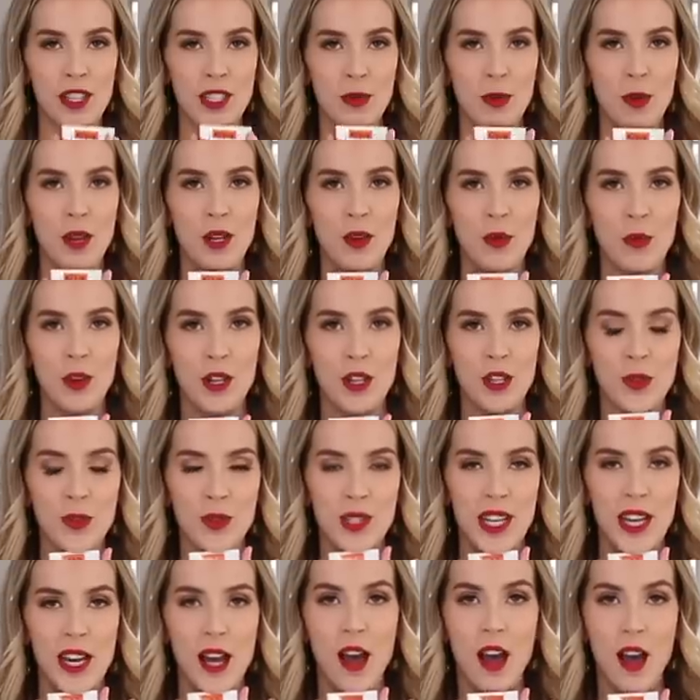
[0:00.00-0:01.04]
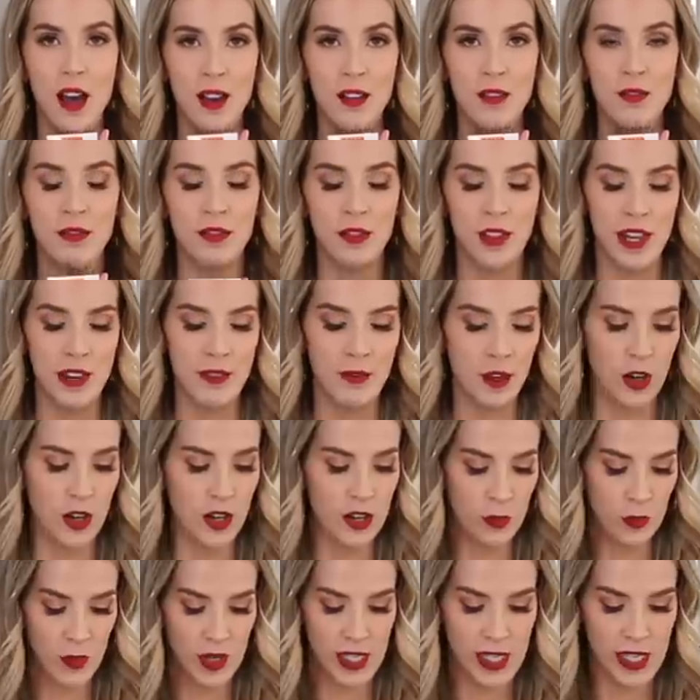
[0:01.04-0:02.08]
this one, we're using
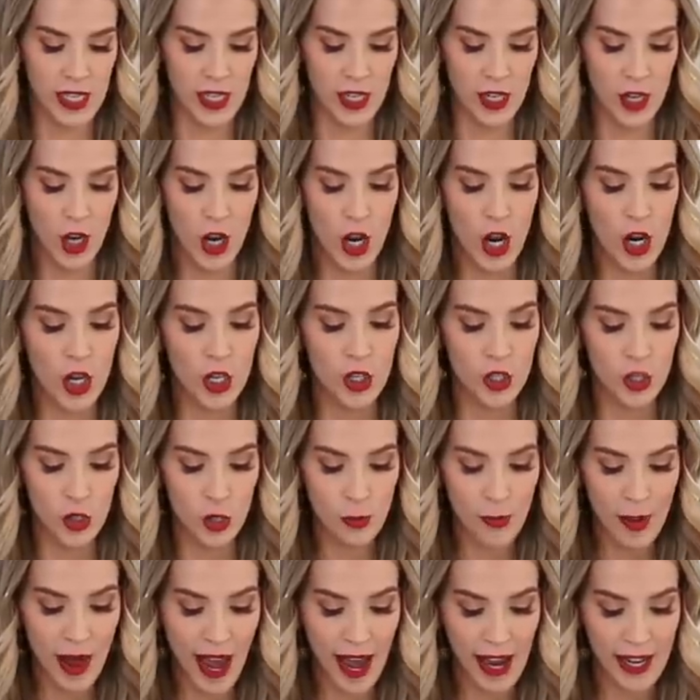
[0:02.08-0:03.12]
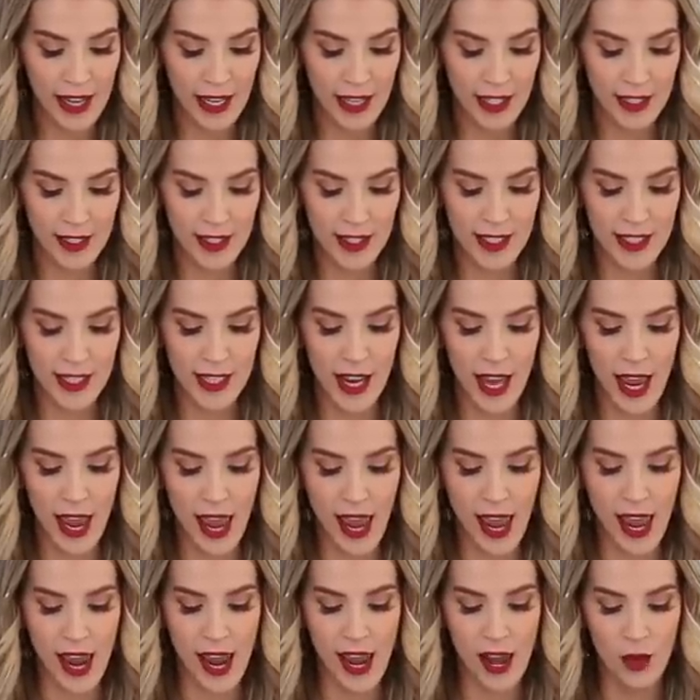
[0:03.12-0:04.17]
unflavored. We need two packets
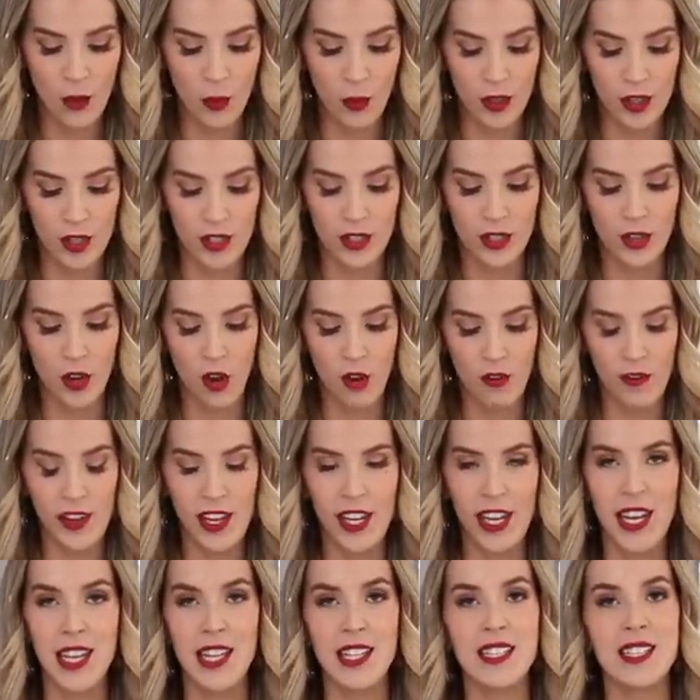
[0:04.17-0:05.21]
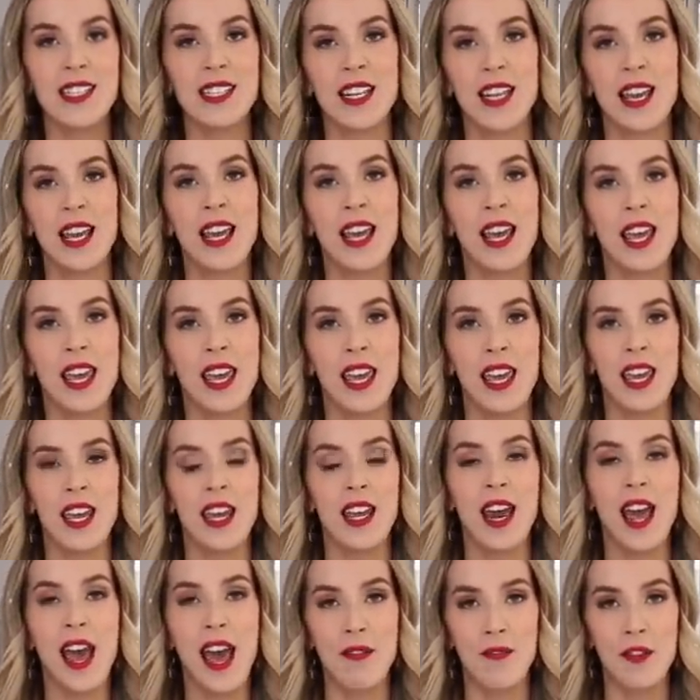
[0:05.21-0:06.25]
and we're dissolving it
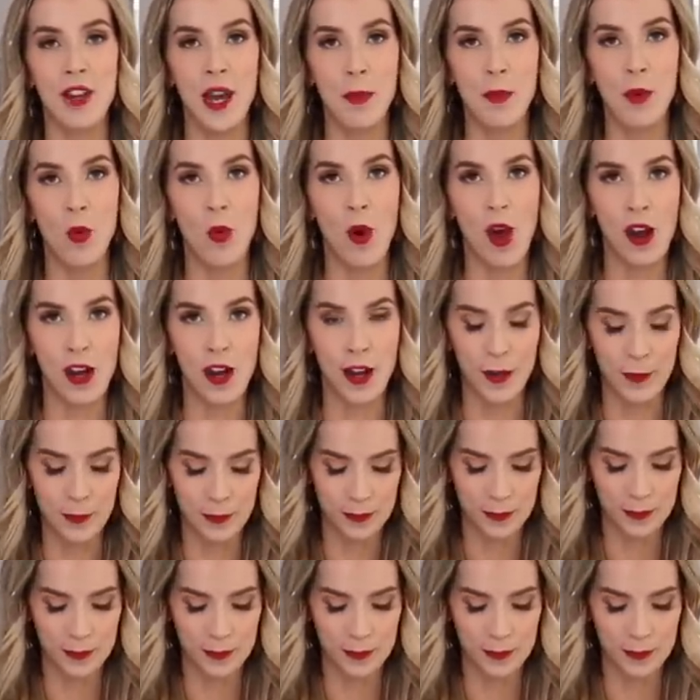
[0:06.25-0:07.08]
in half a cup of water.